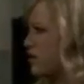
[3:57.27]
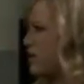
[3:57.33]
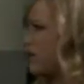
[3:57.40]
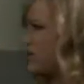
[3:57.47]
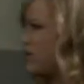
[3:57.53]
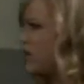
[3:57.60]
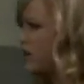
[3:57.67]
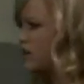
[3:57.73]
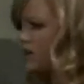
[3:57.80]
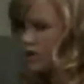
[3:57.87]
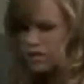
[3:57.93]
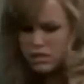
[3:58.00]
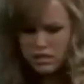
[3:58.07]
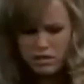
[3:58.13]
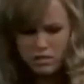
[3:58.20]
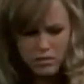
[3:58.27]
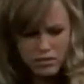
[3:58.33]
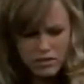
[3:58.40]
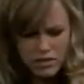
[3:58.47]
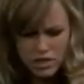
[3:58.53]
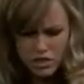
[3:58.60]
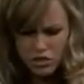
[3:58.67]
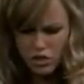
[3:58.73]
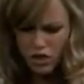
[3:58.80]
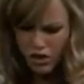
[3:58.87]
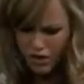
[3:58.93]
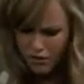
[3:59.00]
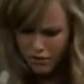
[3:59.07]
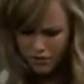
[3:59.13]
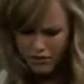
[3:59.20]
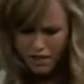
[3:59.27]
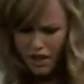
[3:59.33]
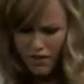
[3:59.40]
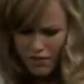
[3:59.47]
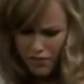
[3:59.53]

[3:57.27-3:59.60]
to be some sort of